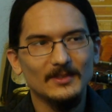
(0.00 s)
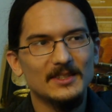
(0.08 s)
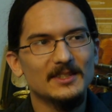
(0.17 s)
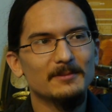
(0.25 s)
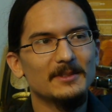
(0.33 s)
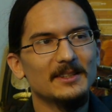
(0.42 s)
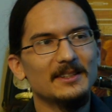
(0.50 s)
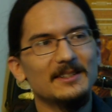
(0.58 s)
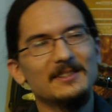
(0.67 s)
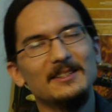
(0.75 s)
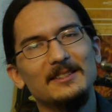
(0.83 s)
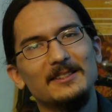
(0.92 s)
Some of the
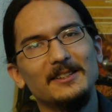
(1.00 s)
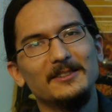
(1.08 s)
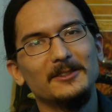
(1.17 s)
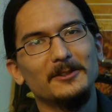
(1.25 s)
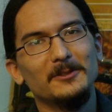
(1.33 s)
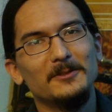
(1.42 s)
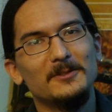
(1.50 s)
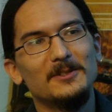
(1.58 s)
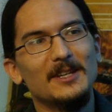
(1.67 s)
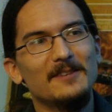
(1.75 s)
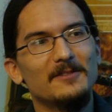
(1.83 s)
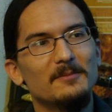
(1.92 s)
things he's done includes
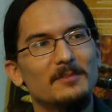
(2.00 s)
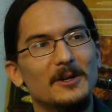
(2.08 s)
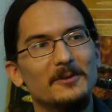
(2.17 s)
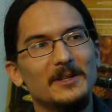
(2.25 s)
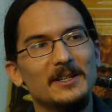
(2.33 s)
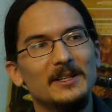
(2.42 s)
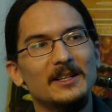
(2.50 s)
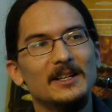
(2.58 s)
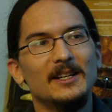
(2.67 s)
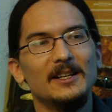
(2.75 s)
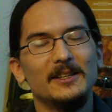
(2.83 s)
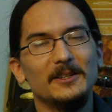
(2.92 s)
David Bowie,
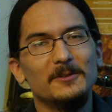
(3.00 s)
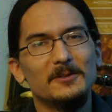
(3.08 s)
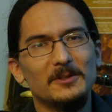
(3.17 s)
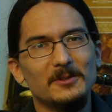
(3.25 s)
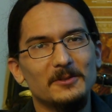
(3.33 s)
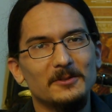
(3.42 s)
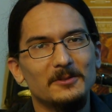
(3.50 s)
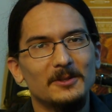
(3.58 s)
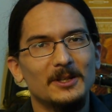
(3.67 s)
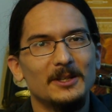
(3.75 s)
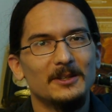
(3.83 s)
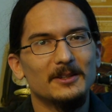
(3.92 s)
U2,
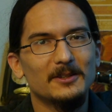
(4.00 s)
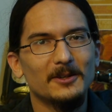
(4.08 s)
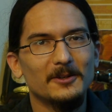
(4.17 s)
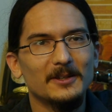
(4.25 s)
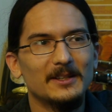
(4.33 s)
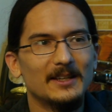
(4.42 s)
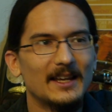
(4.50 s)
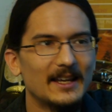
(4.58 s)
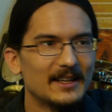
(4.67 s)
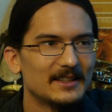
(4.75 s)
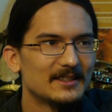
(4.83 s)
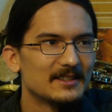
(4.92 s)
The Talking
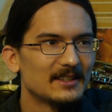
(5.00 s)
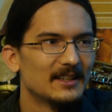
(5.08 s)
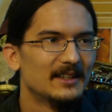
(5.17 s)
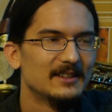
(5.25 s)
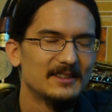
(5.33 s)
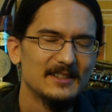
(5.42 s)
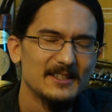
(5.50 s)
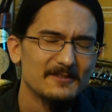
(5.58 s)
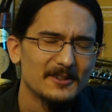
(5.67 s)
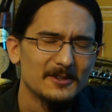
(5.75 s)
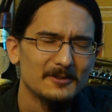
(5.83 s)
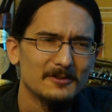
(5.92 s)
Heads,
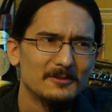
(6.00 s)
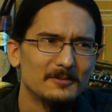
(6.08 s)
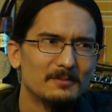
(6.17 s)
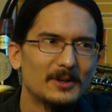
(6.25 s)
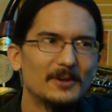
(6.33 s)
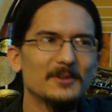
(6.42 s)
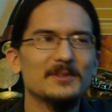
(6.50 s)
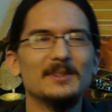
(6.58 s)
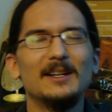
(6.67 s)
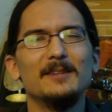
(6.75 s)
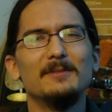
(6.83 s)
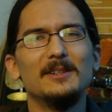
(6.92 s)
Devo, Paul
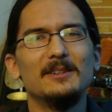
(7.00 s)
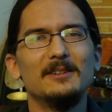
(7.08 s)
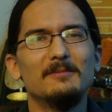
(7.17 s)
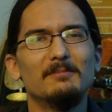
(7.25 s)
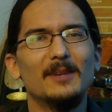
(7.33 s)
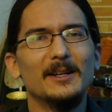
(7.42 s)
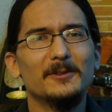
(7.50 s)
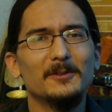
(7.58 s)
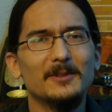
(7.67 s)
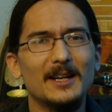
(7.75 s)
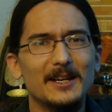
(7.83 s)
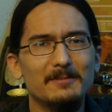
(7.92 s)
Simon,
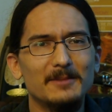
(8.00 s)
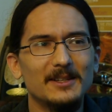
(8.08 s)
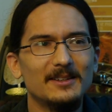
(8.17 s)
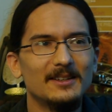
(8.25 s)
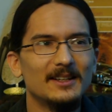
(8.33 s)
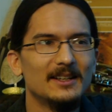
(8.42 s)
Michael Nyman,